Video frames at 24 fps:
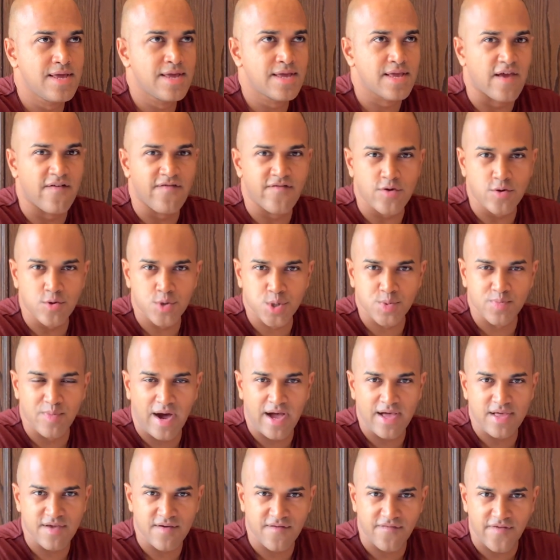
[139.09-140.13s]
giving you
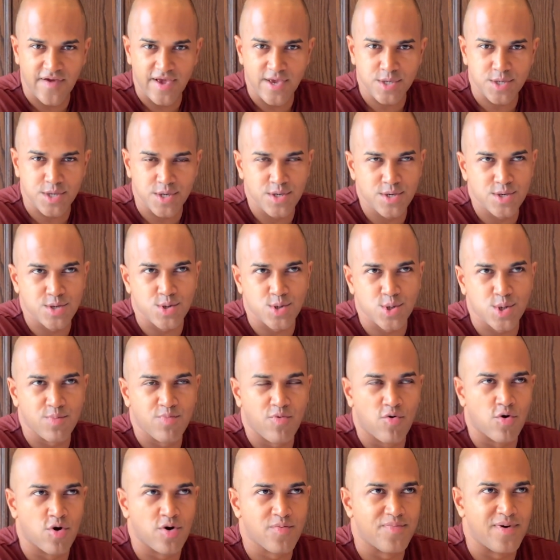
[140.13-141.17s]
smiling faces or
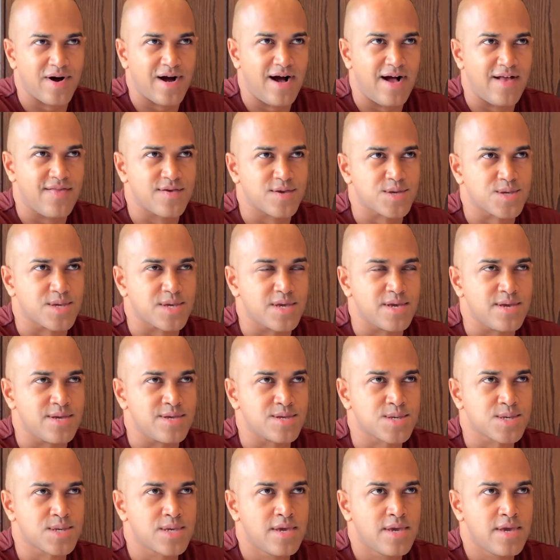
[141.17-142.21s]
support behind the scenes.